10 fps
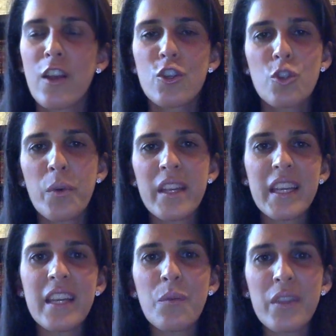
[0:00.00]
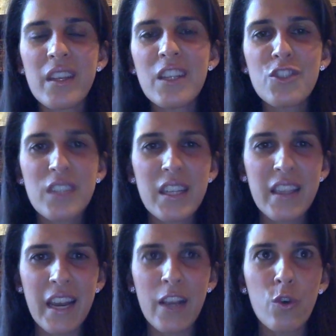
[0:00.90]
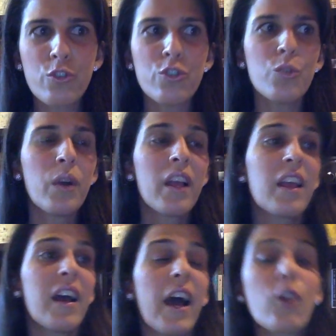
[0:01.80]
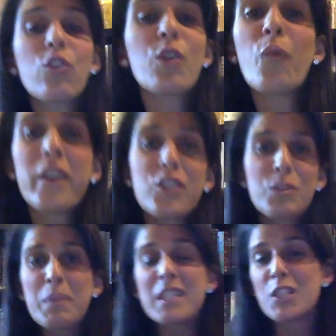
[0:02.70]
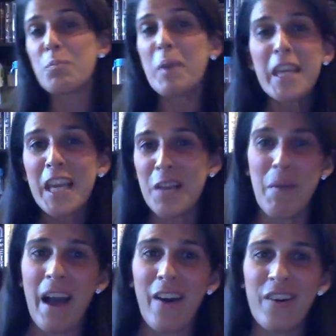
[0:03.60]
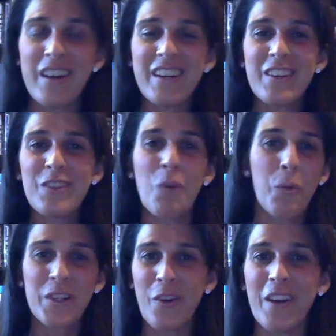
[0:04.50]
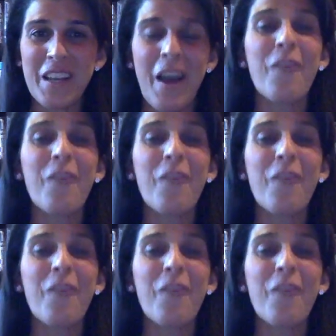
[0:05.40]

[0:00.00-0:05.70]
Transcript: So within each city that I go to, I don't only want to just be speaking about what we're talking about.